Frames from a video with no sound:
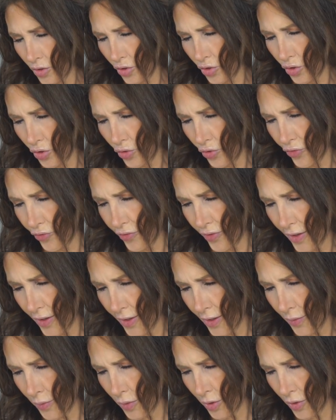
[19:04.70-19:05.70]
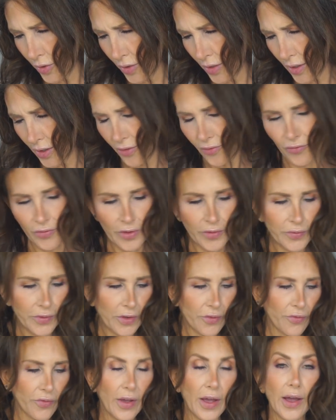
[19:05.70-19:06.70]
Dual Fiber F
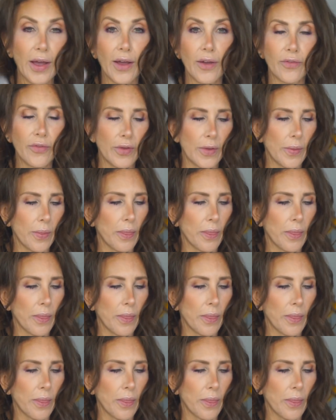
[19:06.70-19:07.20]
fifty-five.